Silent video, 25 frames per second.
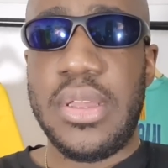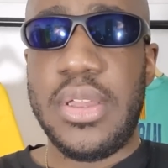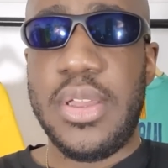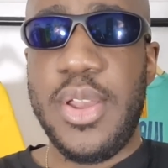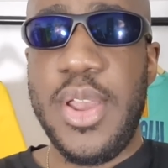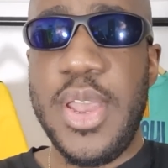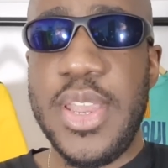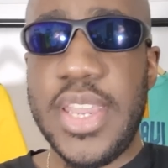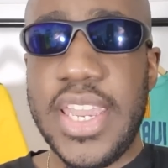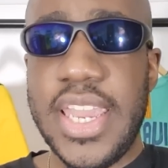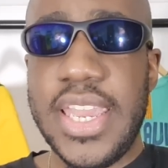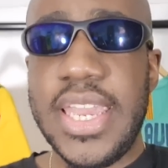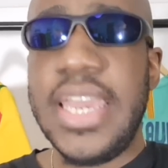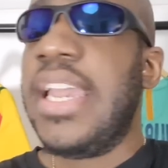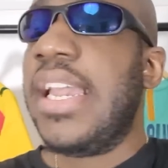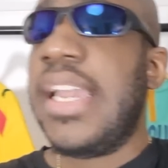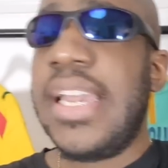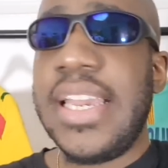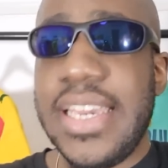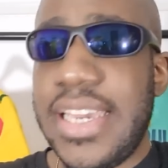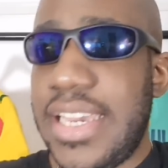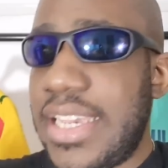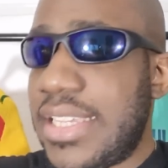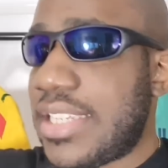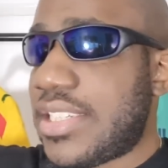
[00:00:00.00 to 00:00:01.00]
Okay, it's
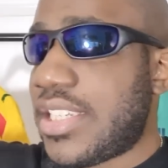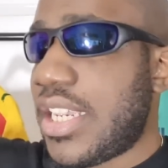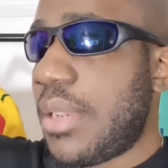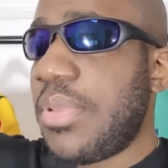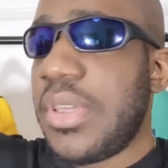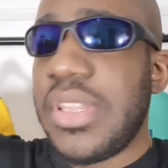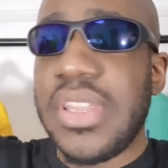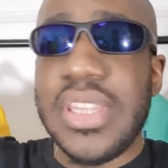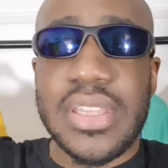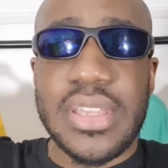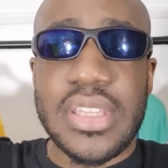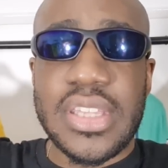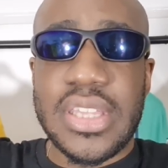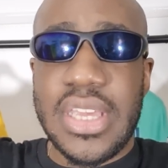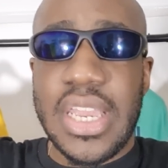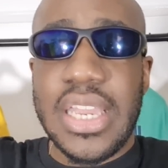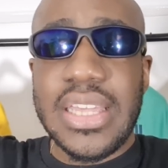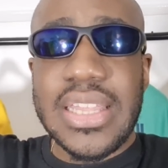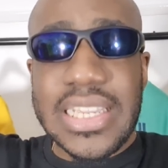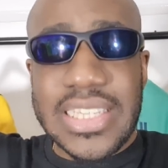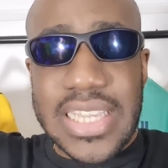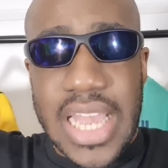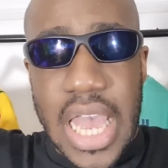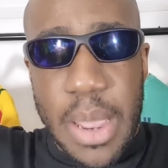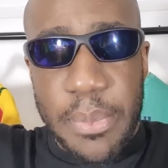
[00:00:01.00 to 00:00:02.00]
the same thing
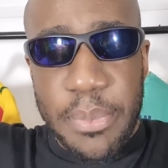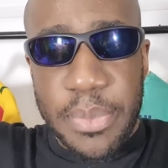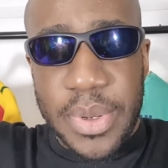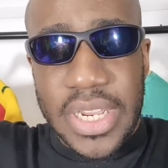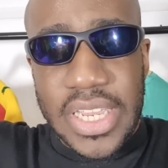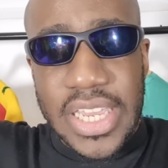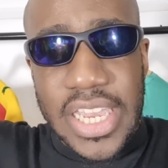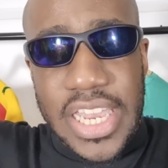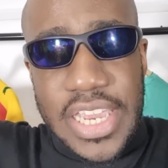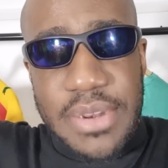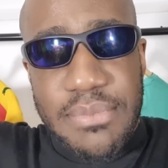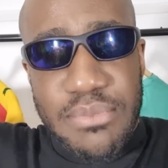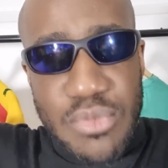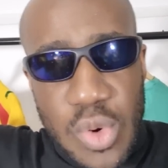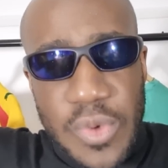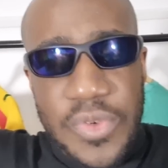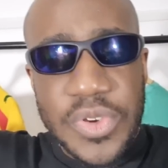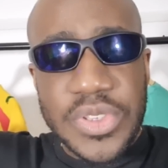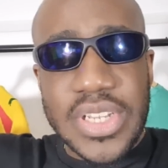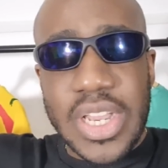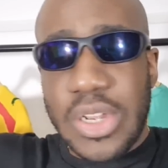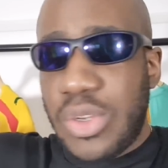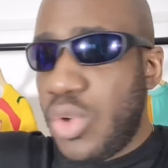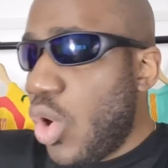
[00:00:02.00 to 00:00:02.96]
that's happening in movies now.